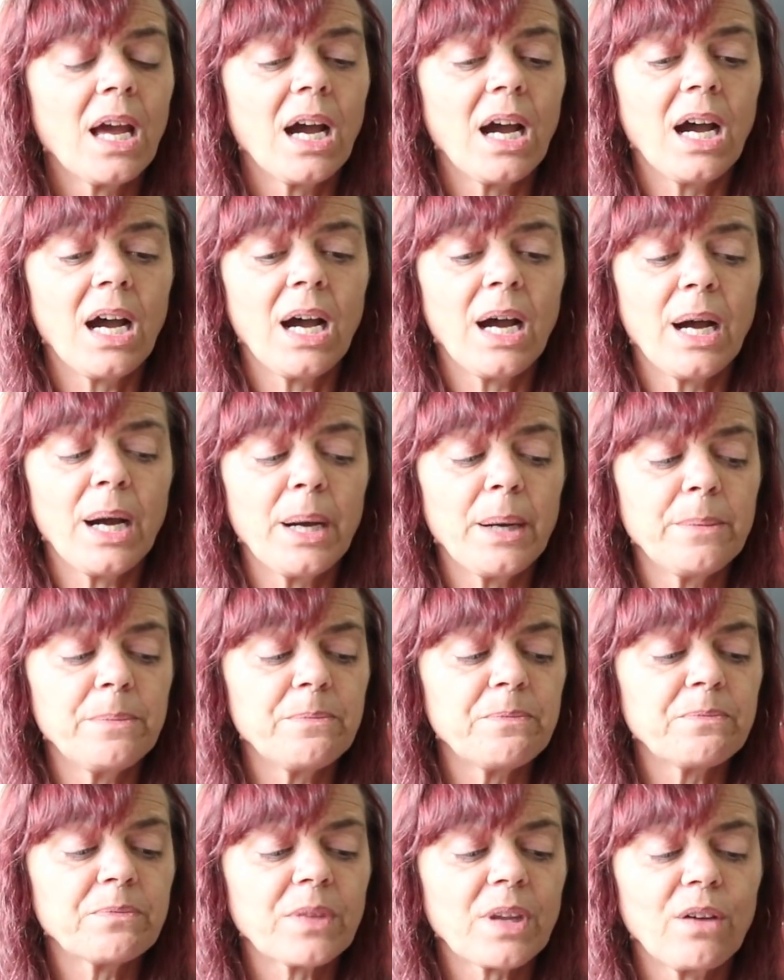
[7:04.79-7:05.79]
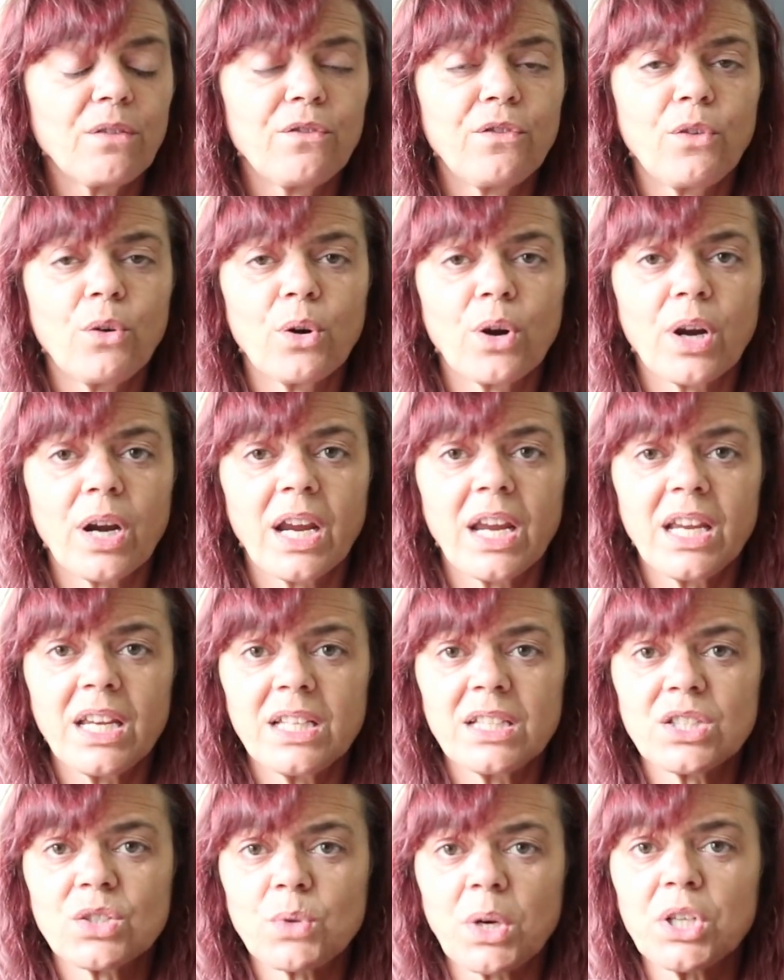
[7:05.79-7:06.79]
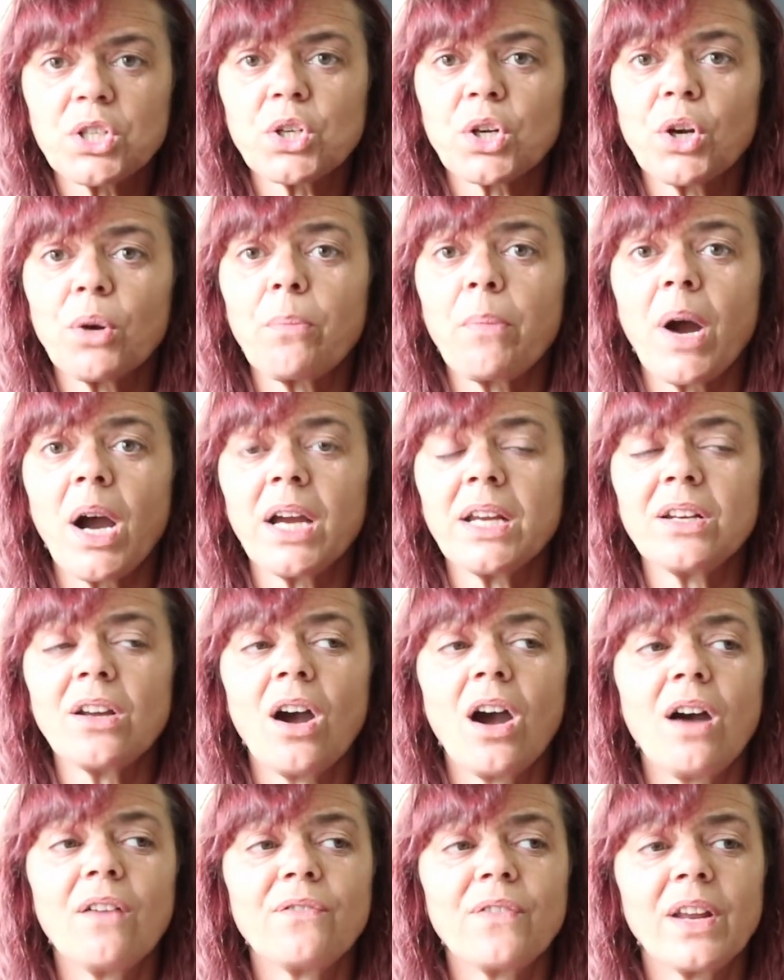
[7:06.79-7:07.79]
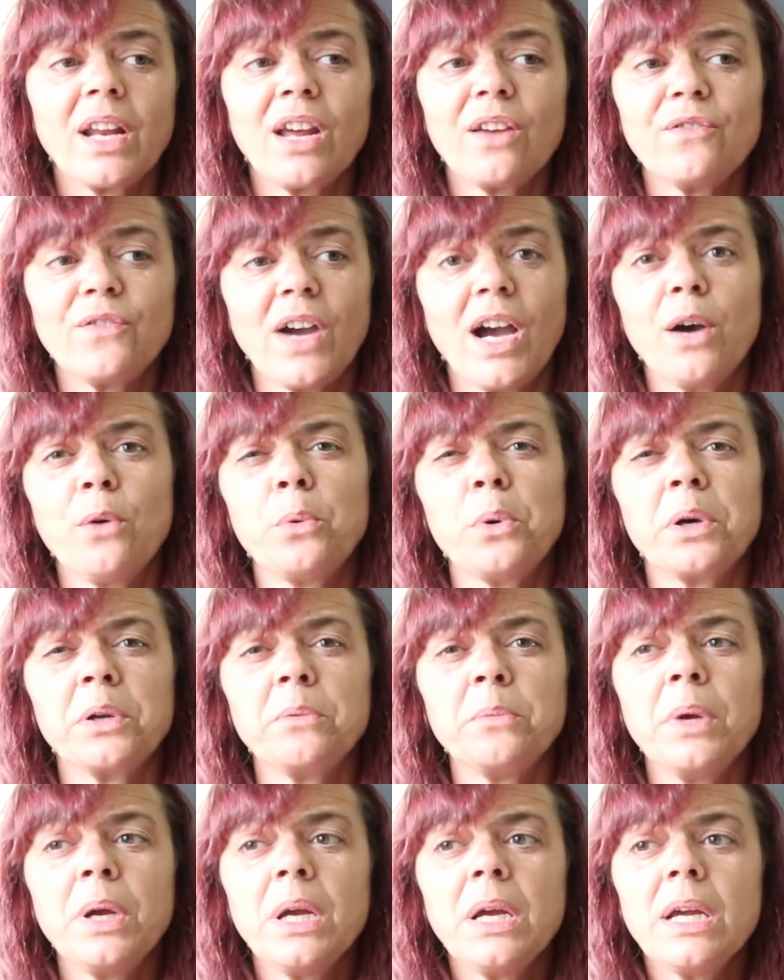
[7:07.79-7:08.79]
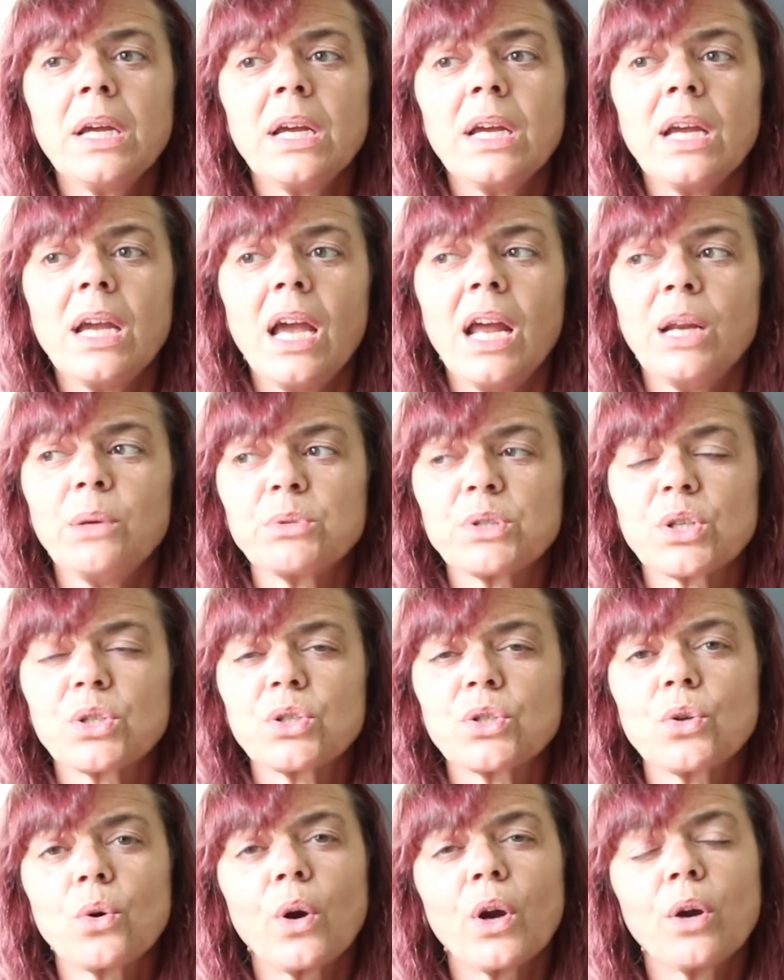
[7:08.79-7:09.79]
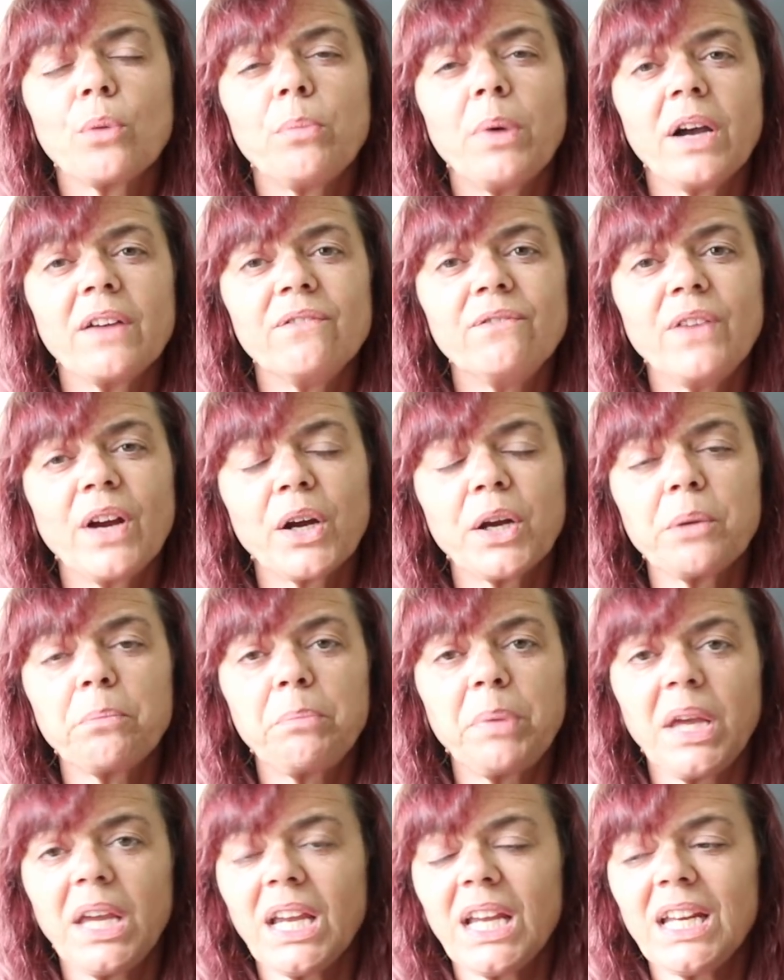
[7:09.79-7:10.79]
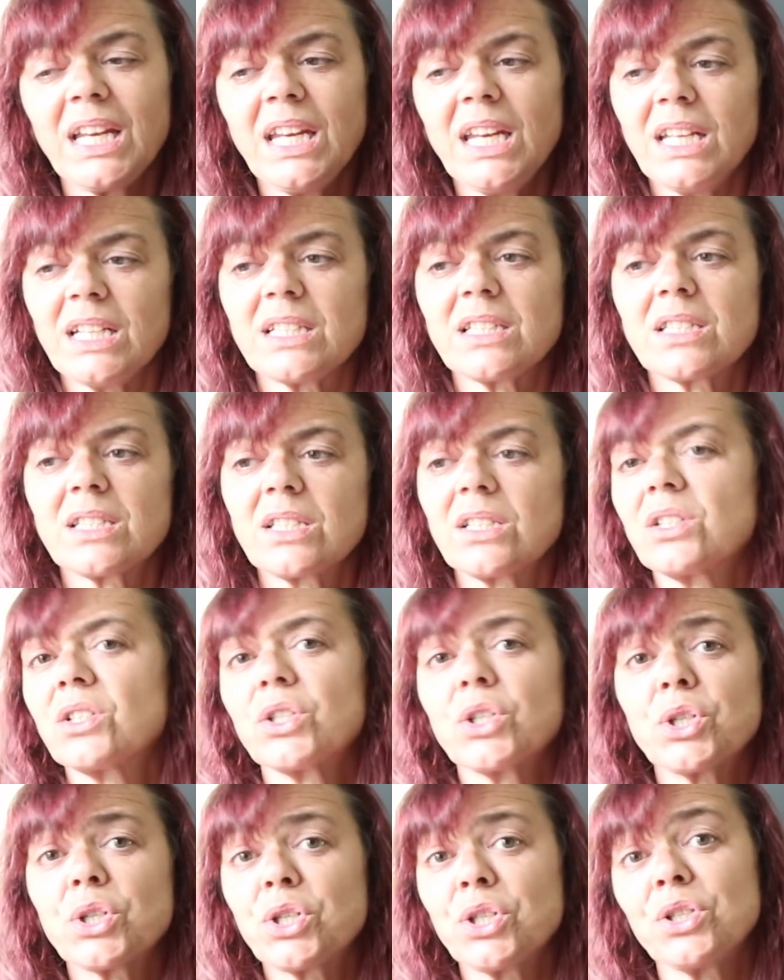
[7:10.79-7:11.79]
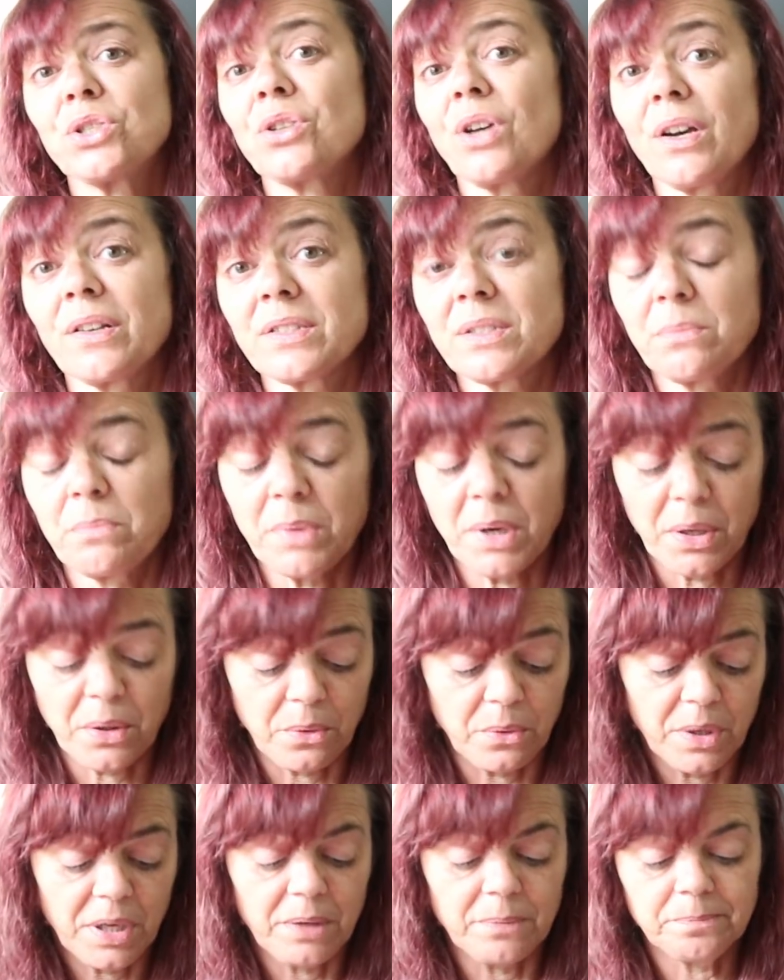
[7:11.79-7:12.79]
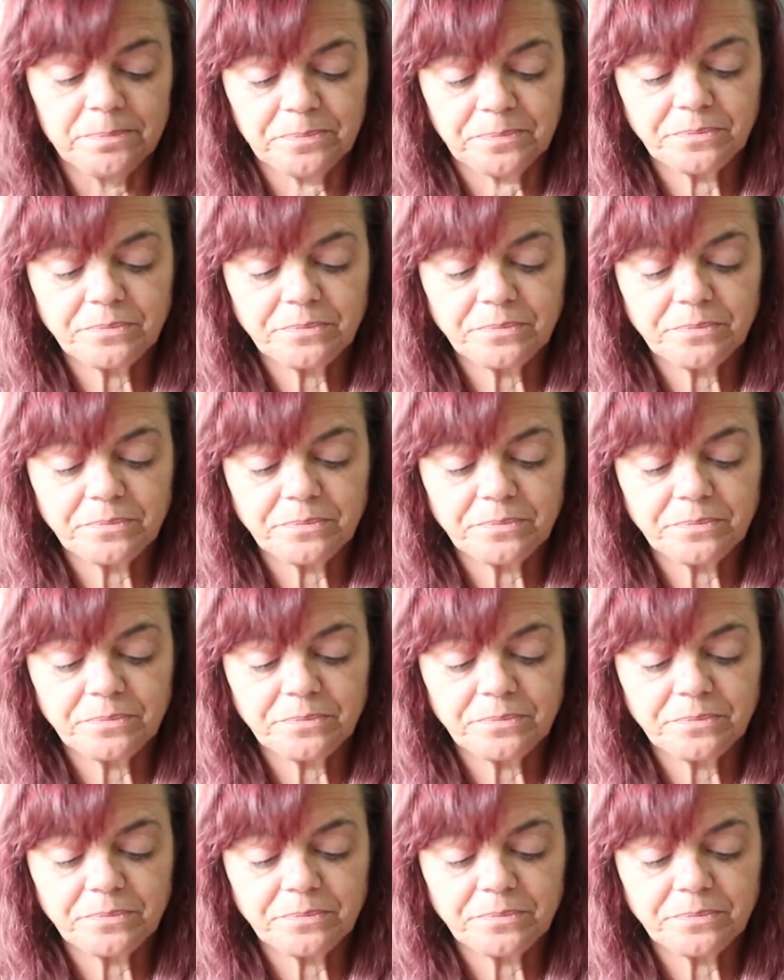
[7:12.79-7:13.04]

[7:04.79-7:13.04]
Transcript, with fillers: um, for a stretcher bind off and I found one and it was a tutorial by Very Pink Knits. She's awesome, by the way.